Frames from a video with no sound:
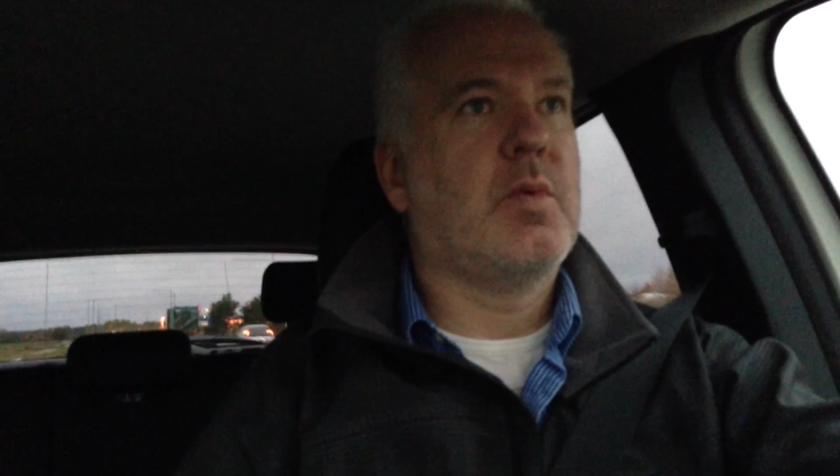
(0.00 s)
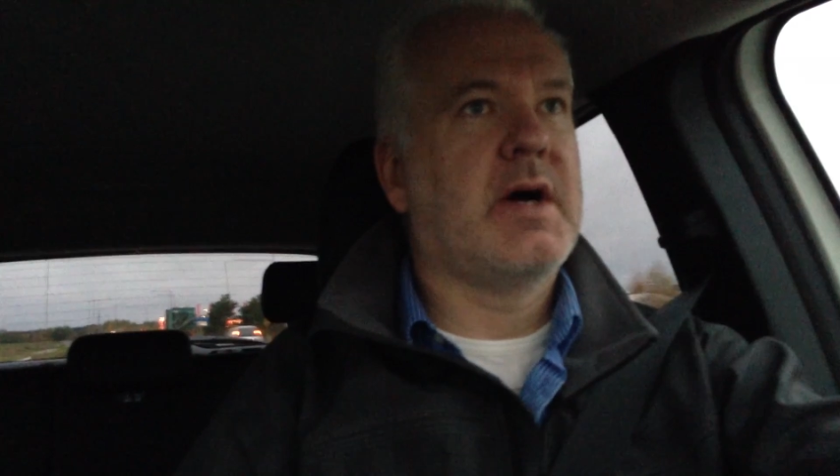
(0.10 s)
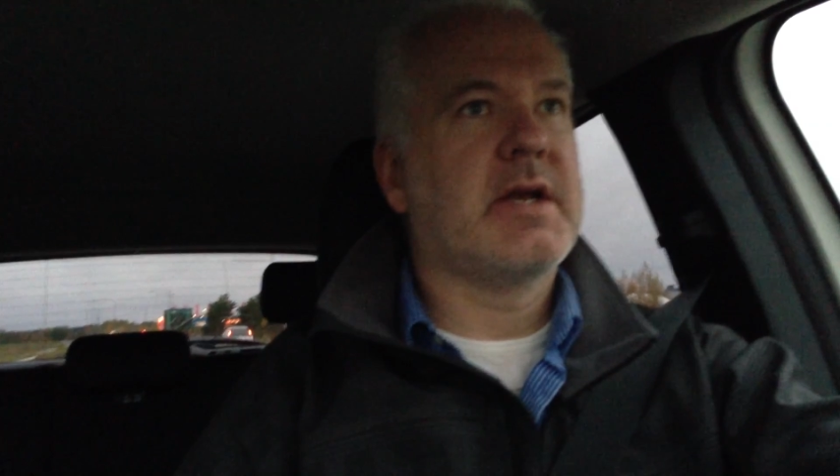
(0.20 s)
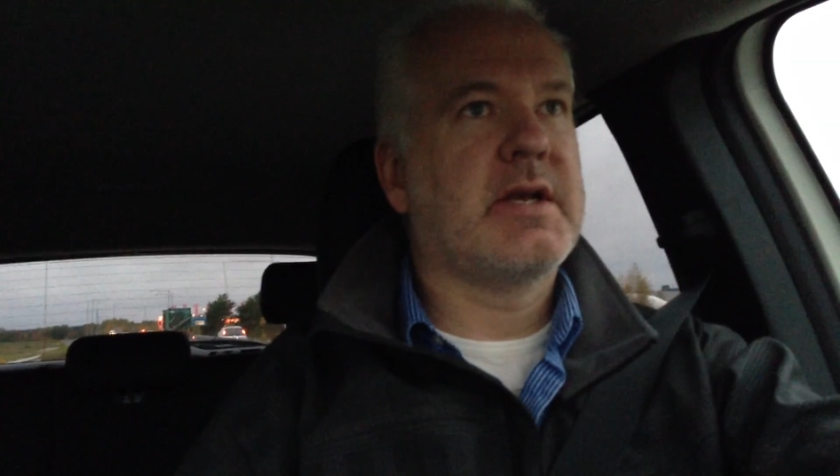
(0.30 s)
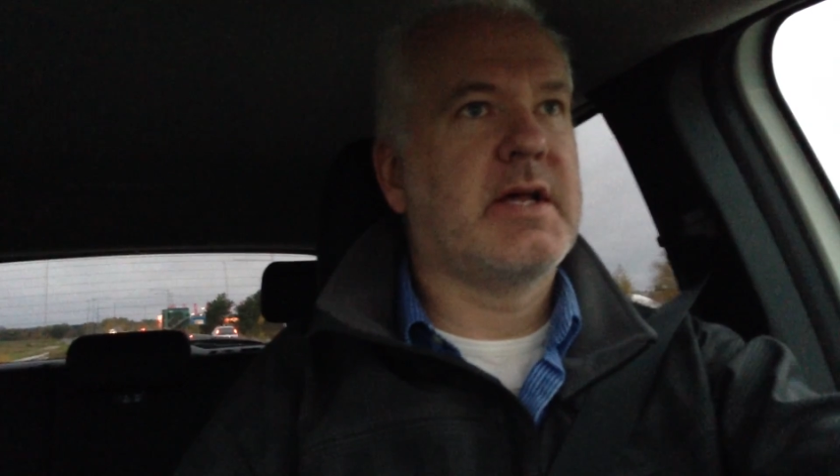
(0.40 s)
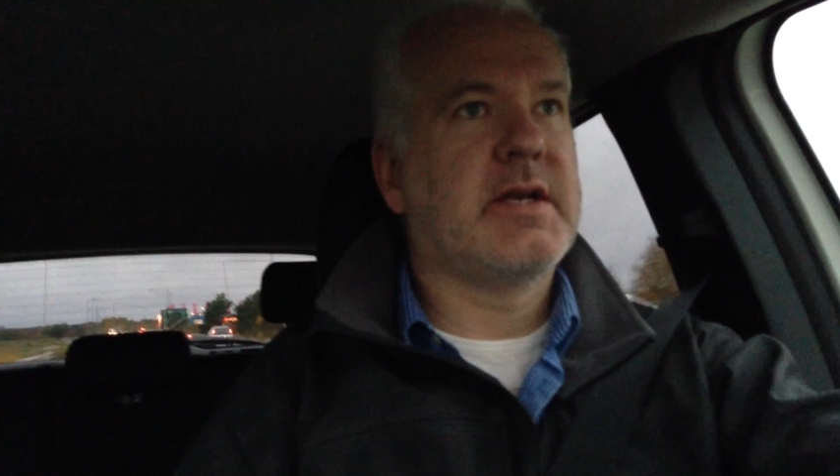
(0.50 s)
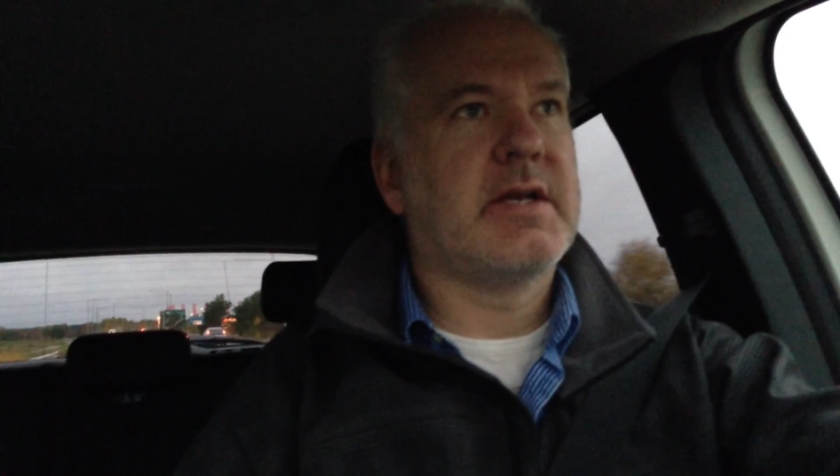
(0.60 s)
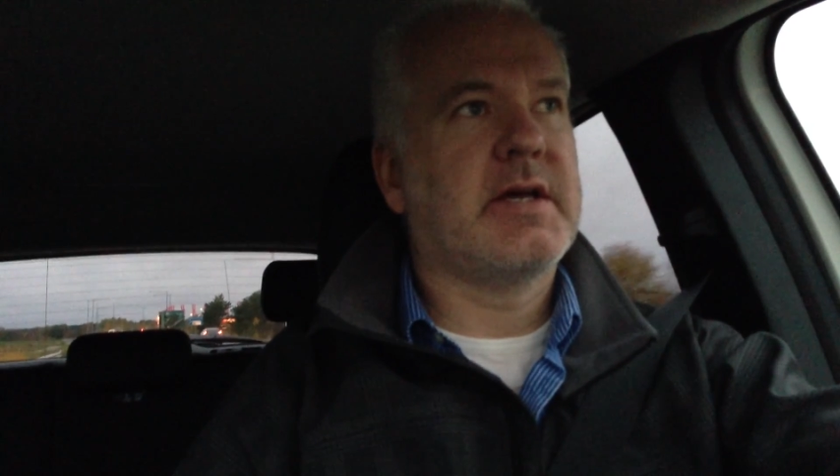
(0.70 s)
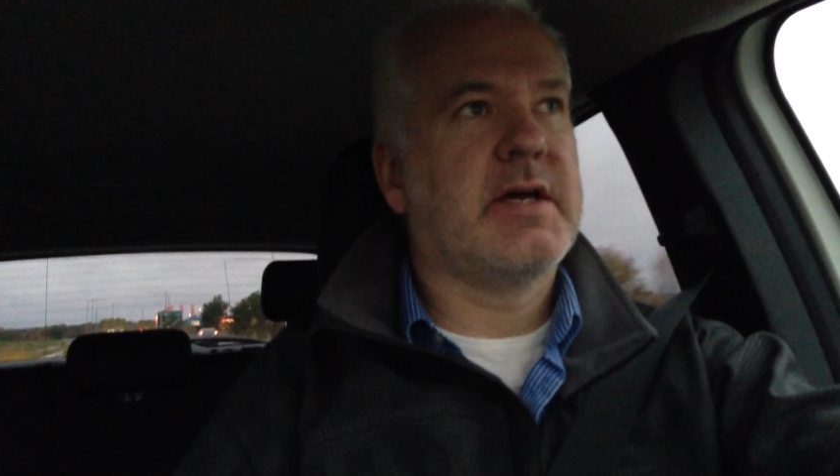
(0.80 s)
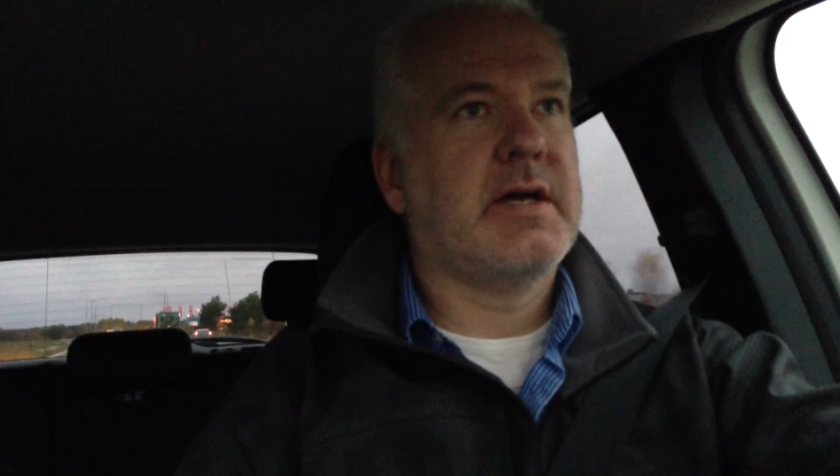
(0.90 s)
1
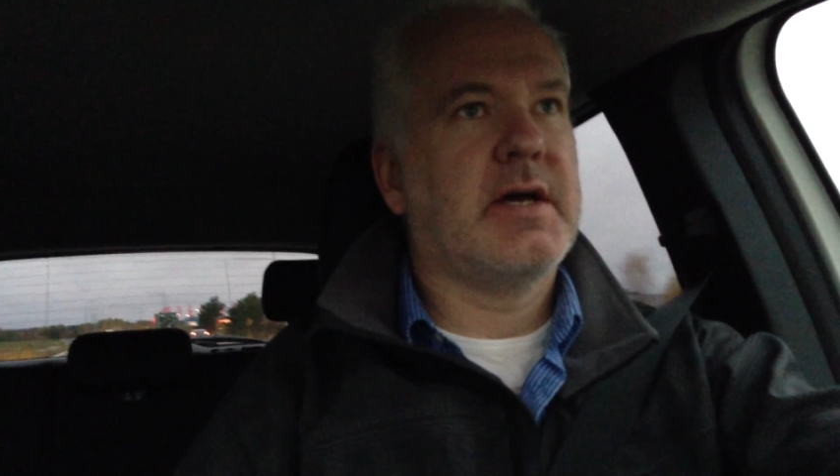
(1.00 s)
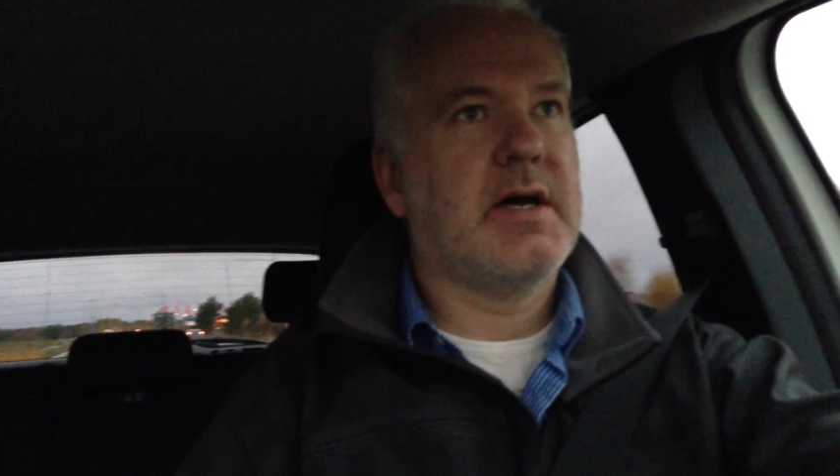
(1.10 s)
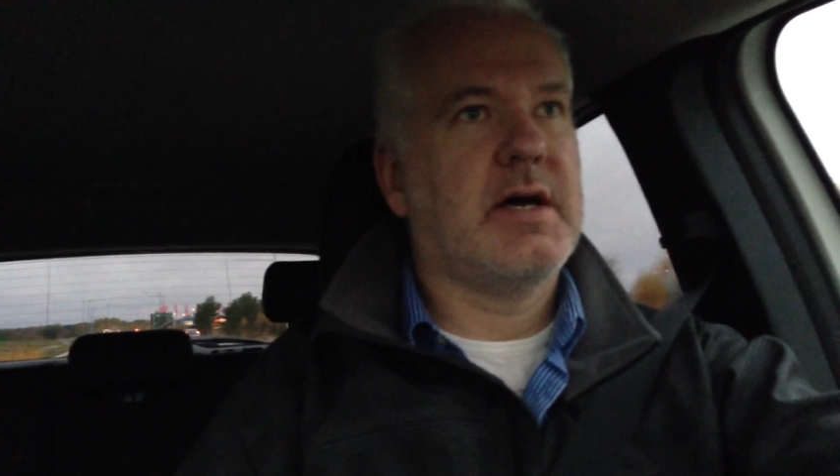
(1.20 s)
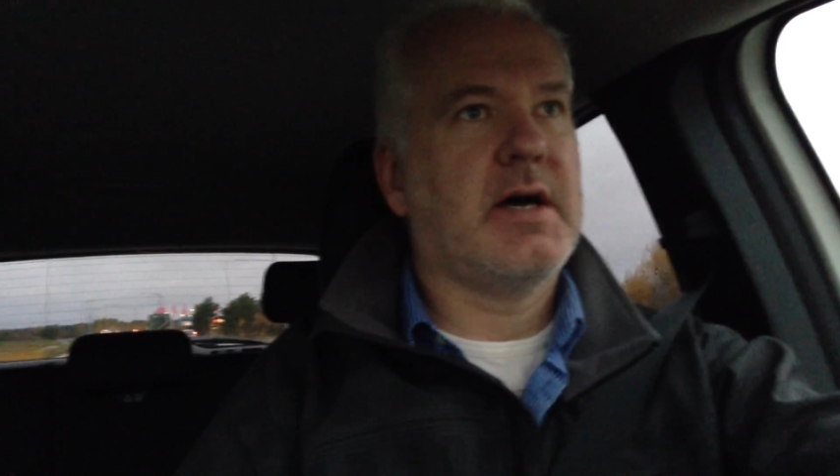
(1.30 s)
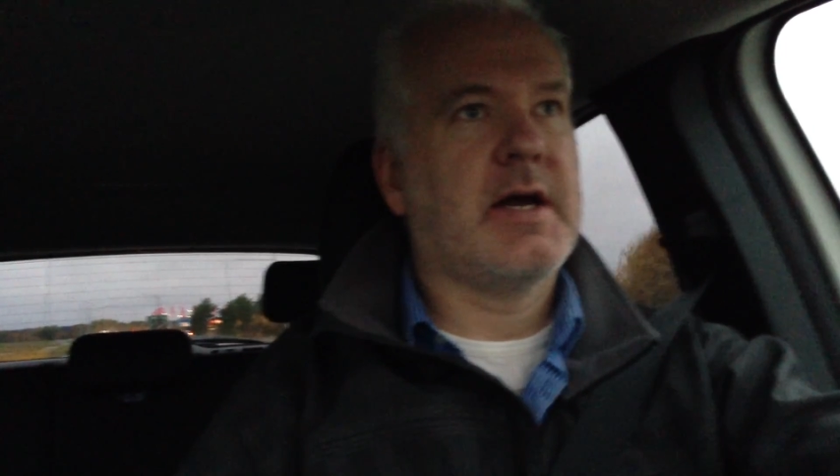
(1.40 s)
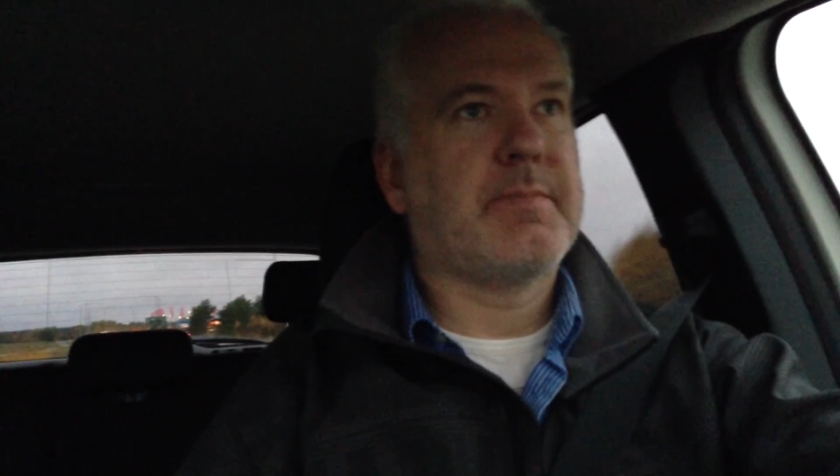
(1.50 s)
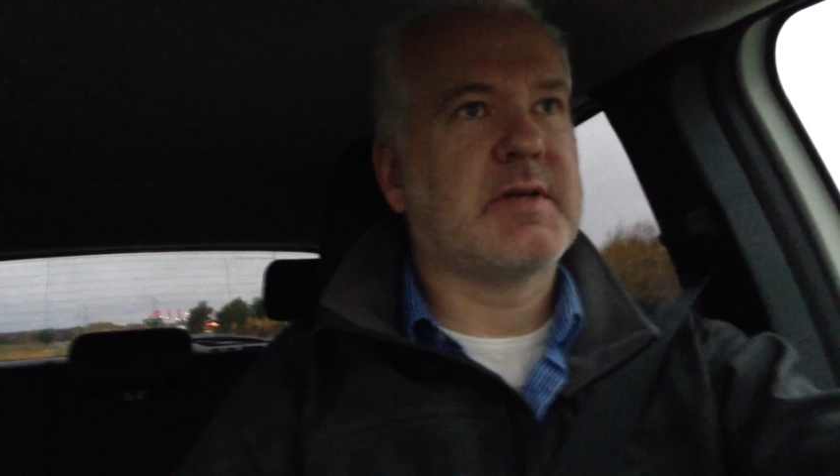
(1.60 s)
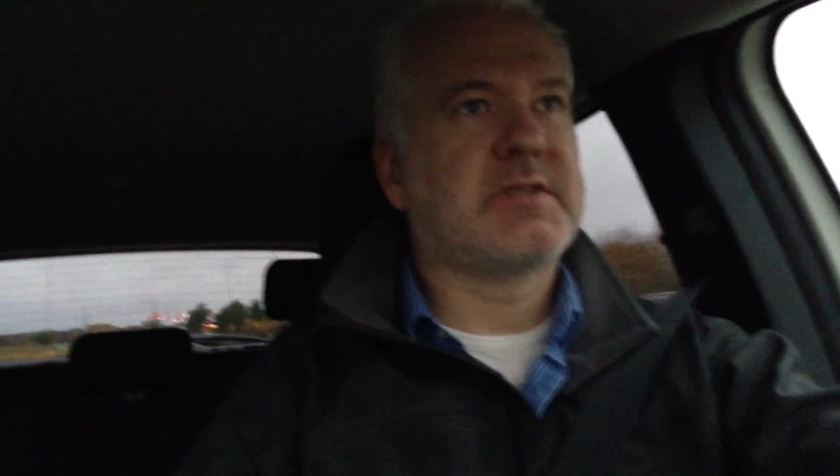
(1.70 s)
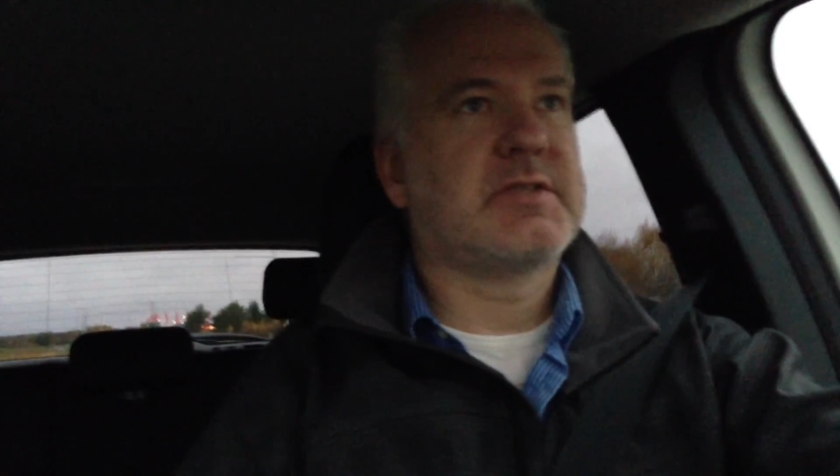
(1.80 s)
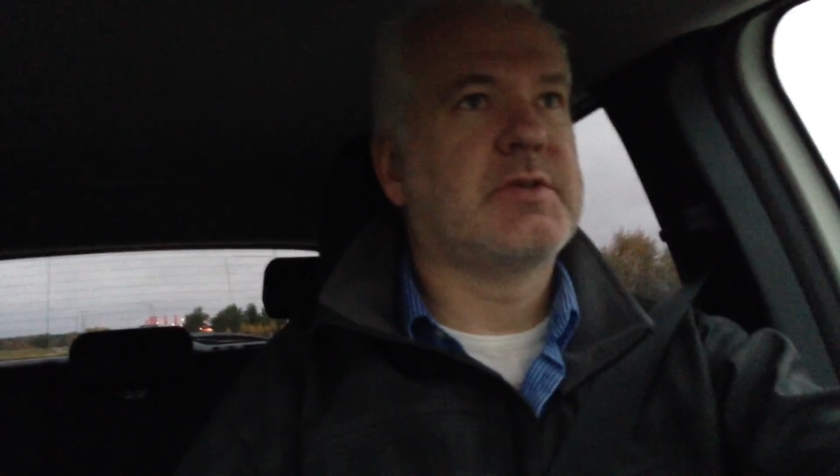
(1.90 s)
and iPad